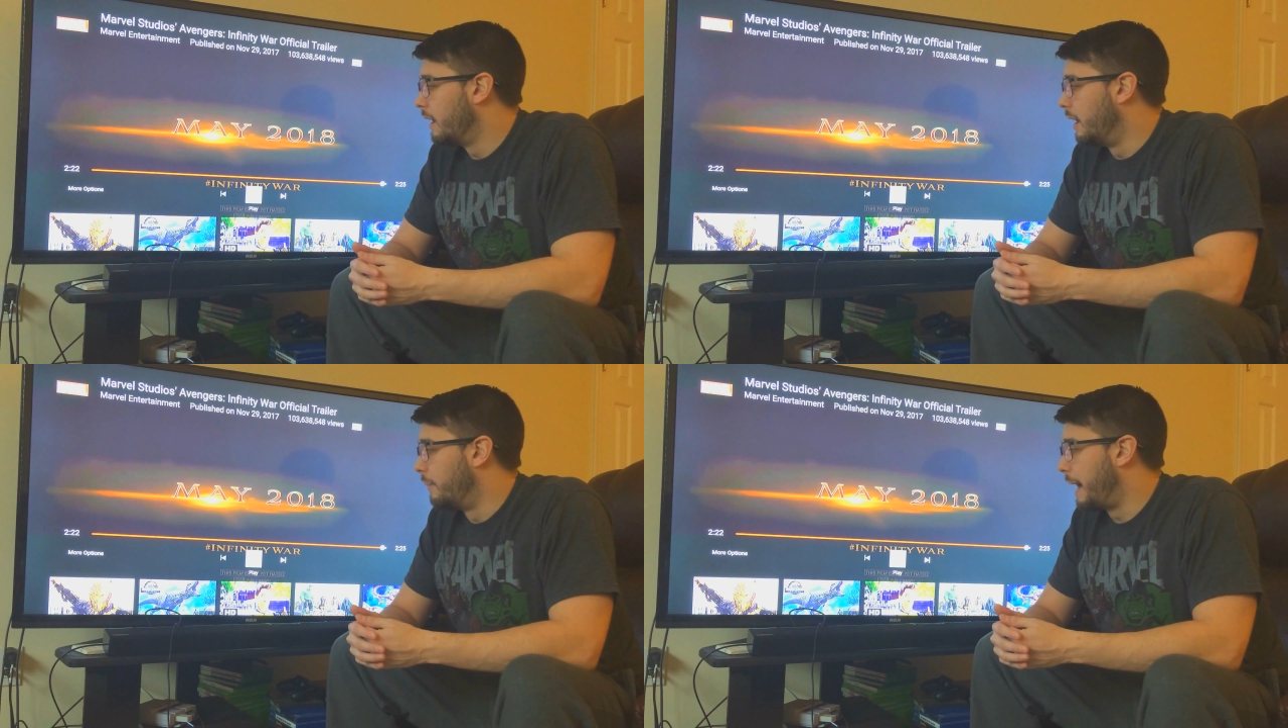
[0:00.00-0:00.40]

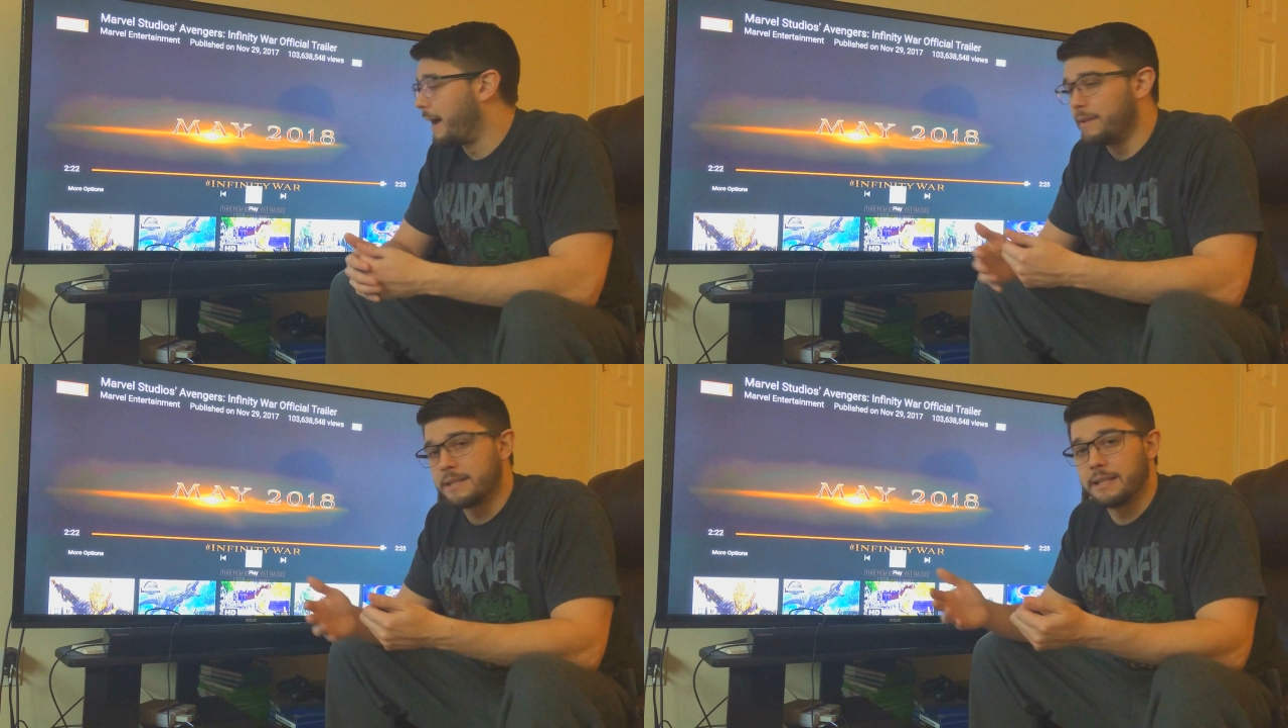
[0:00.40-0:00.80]

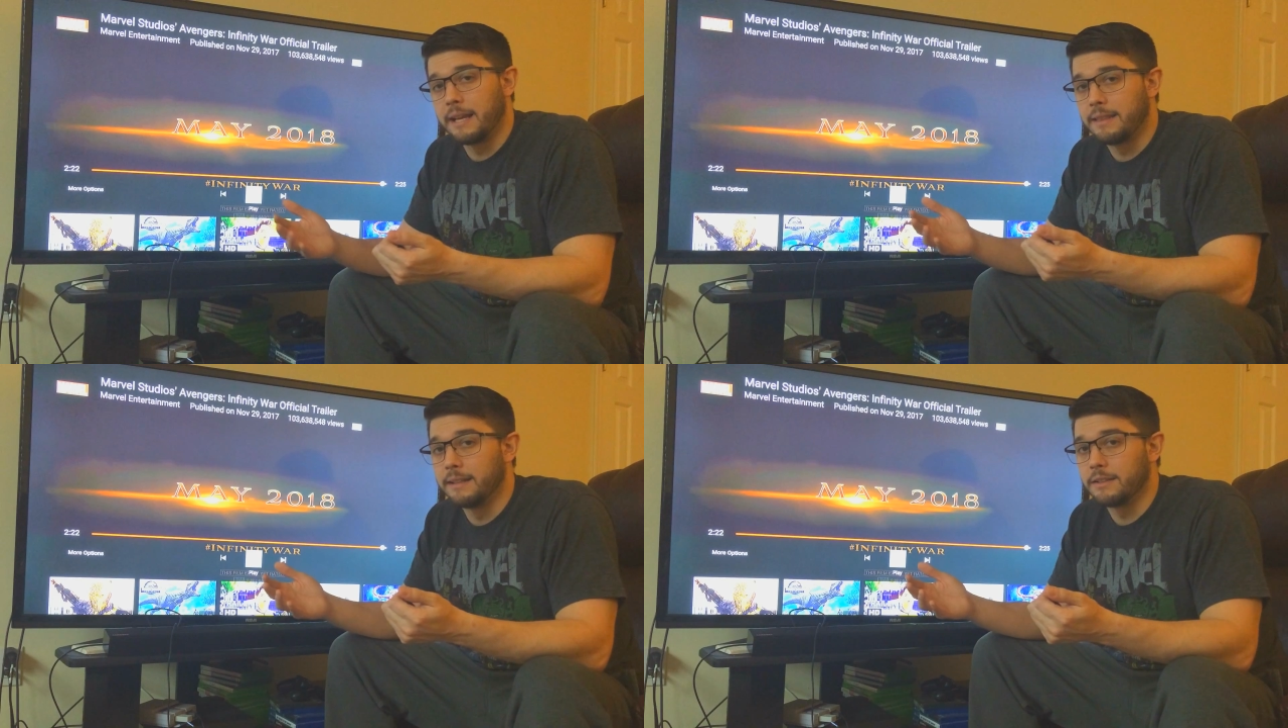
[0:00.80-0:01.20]
Obviously,
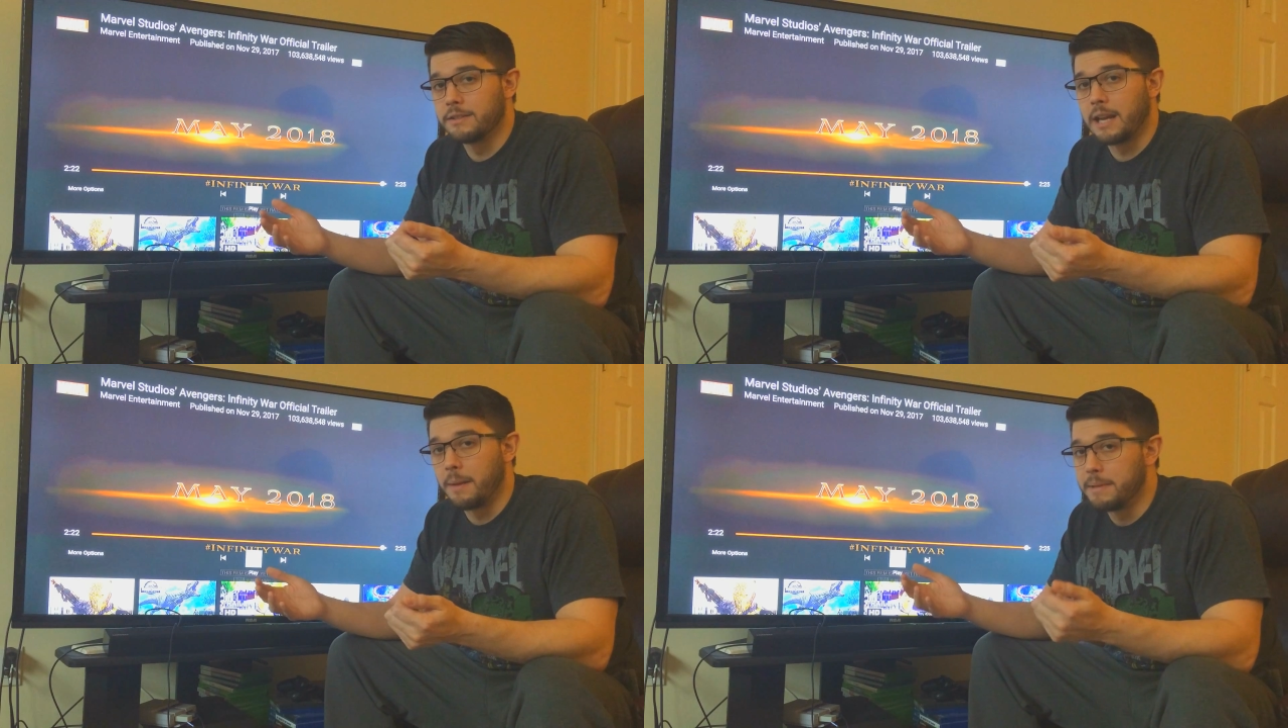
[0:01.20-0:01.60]
I think
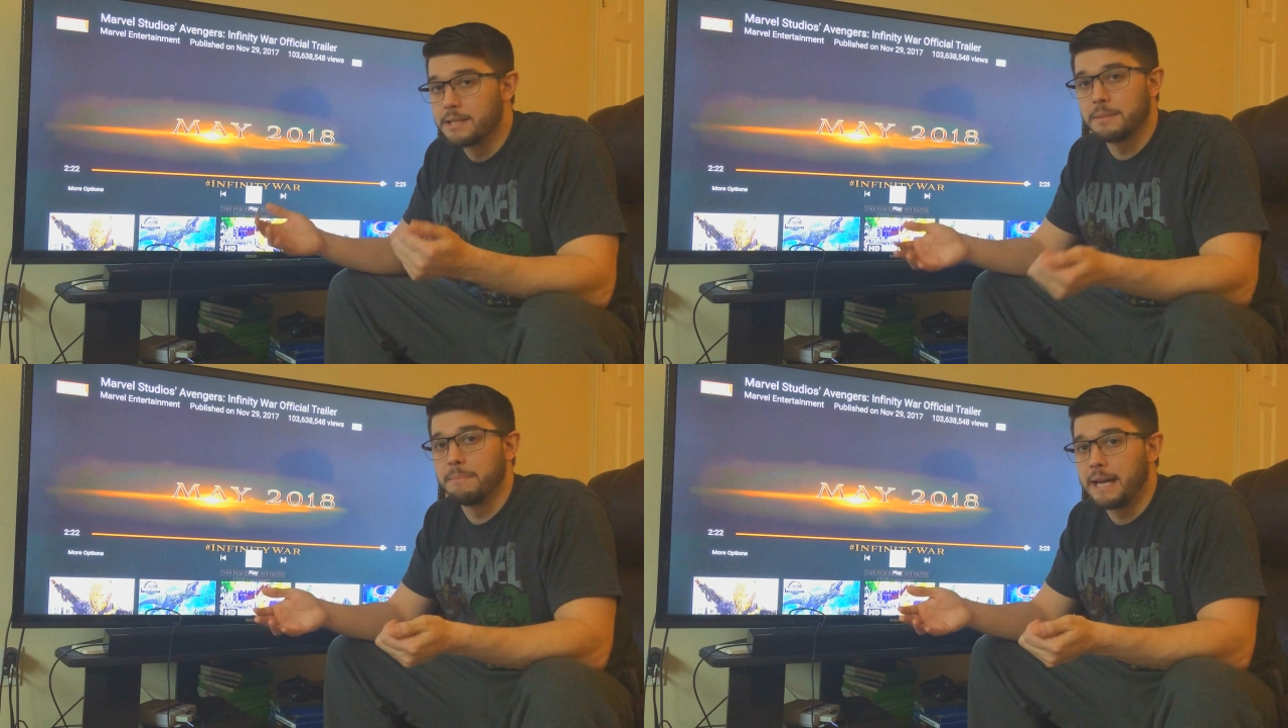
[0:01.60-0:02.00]
there's going to be
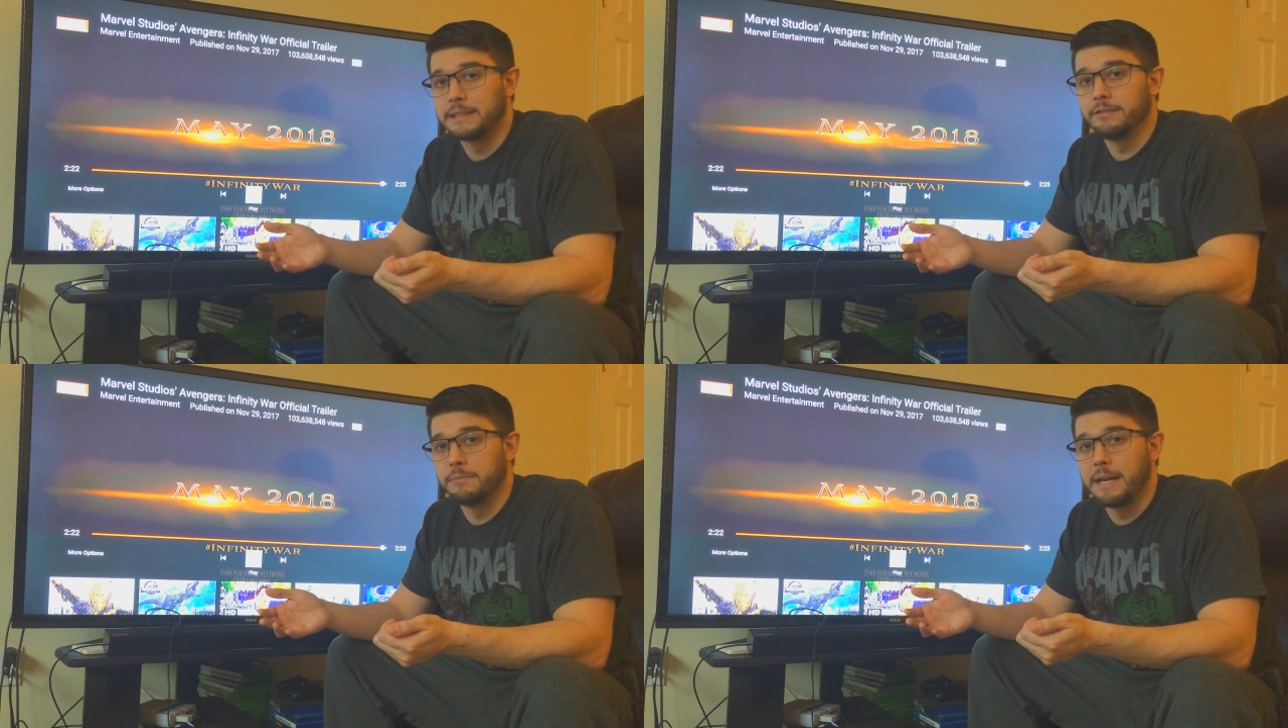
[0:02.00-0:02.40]
some massive